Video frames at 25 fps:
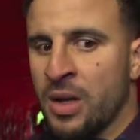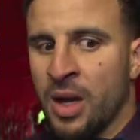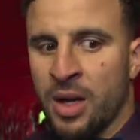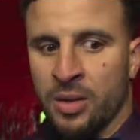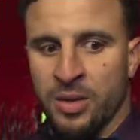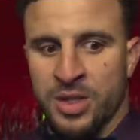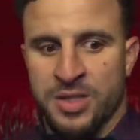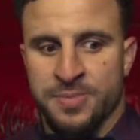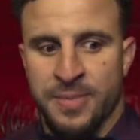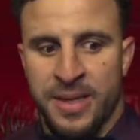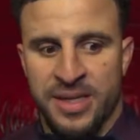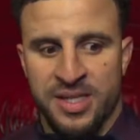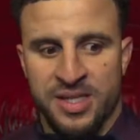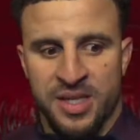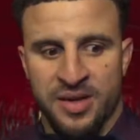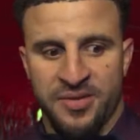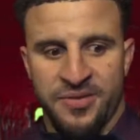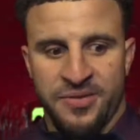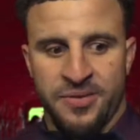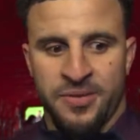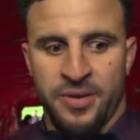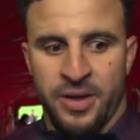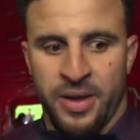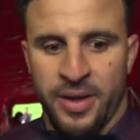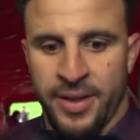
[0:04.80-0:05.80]
It was
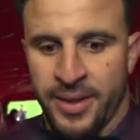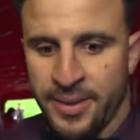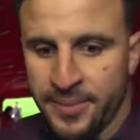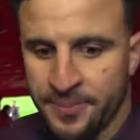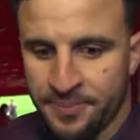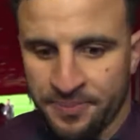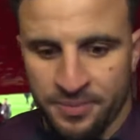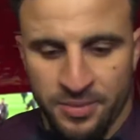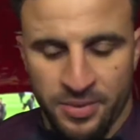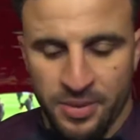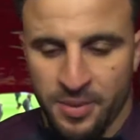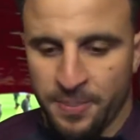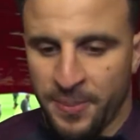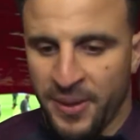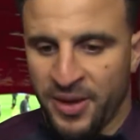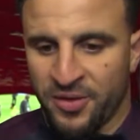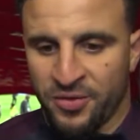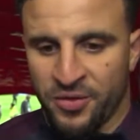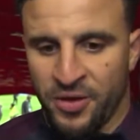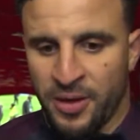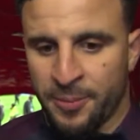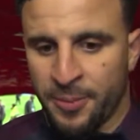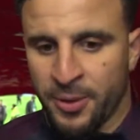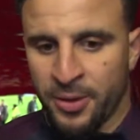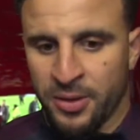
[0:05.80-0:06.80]
massive. Big
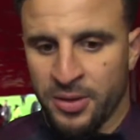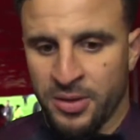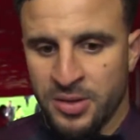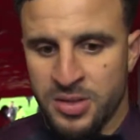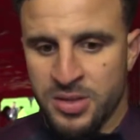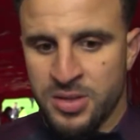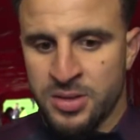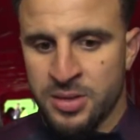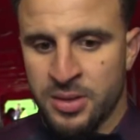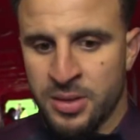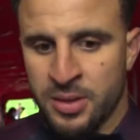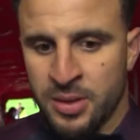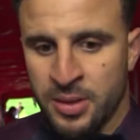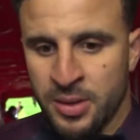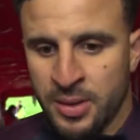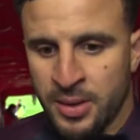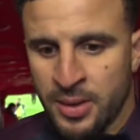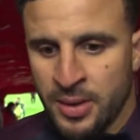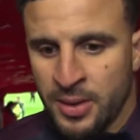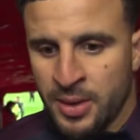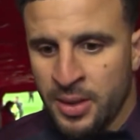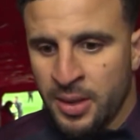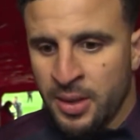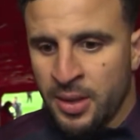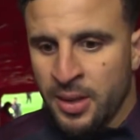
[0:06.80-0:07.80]
3 points,
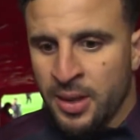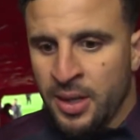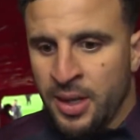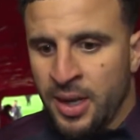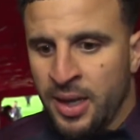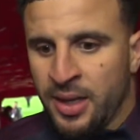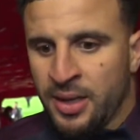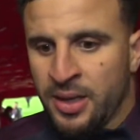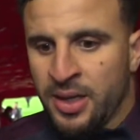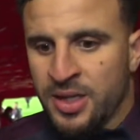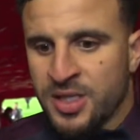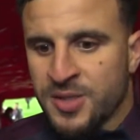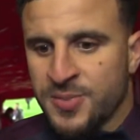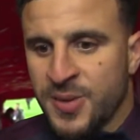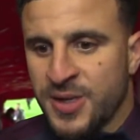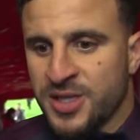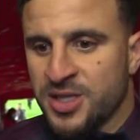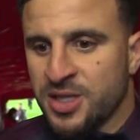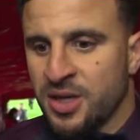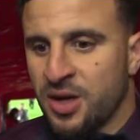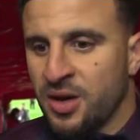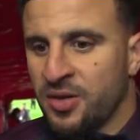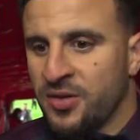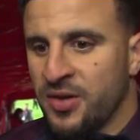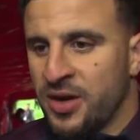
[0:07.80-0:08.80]
and
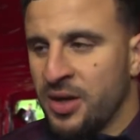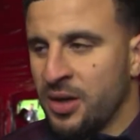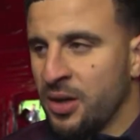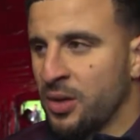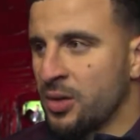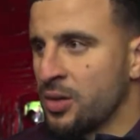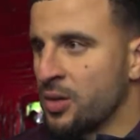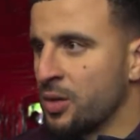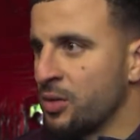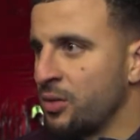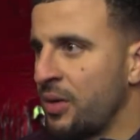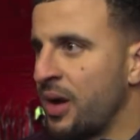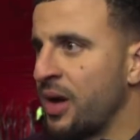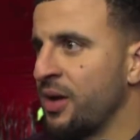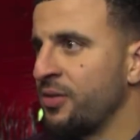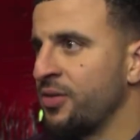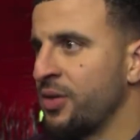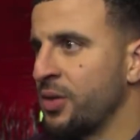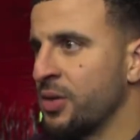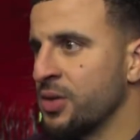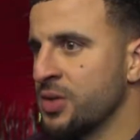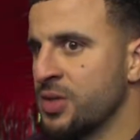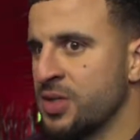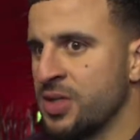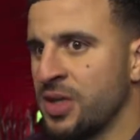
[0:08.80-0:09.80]
especially over our local
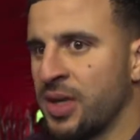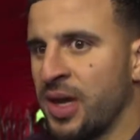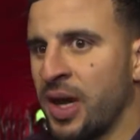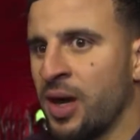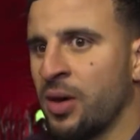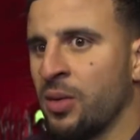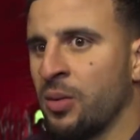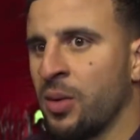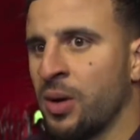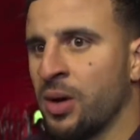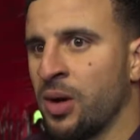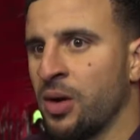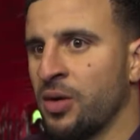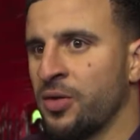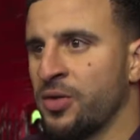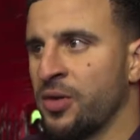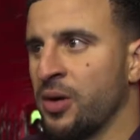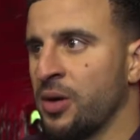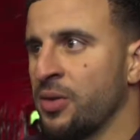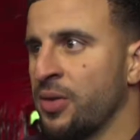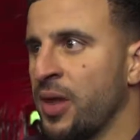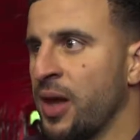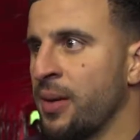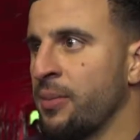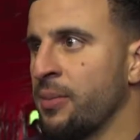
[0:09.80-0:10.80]
rivals, to get a one over
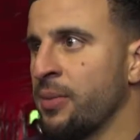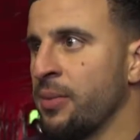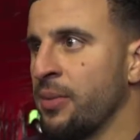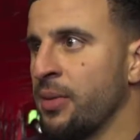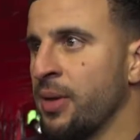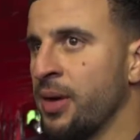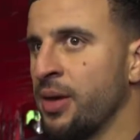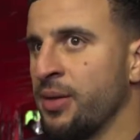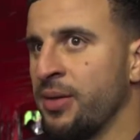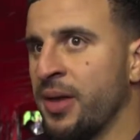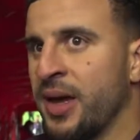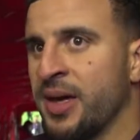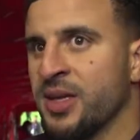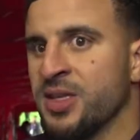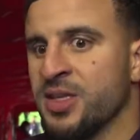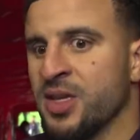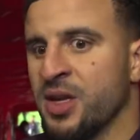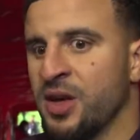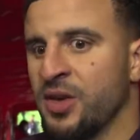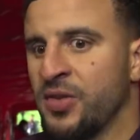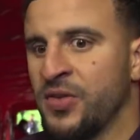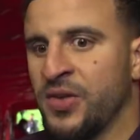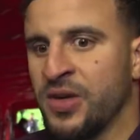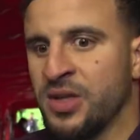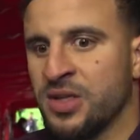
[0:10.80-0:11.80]
on them at their
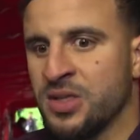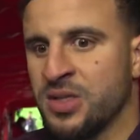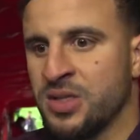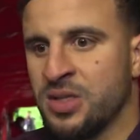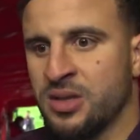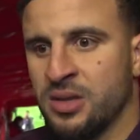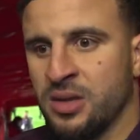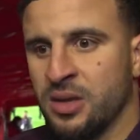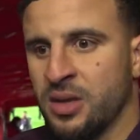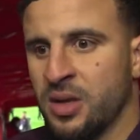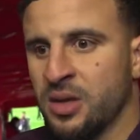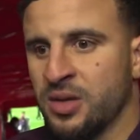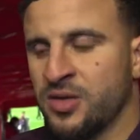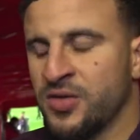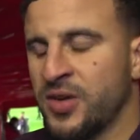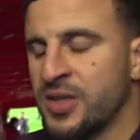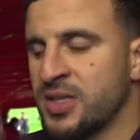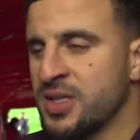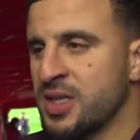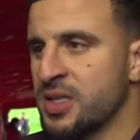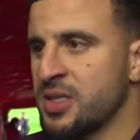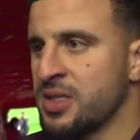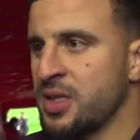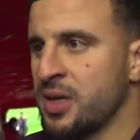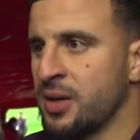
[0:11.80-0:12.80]
turf is, you know, it's
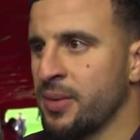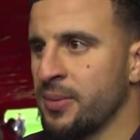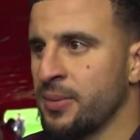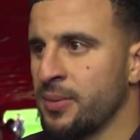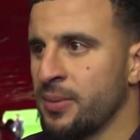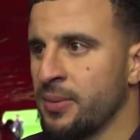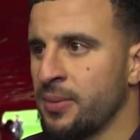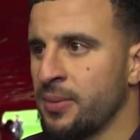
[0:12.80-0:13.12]
fantastic.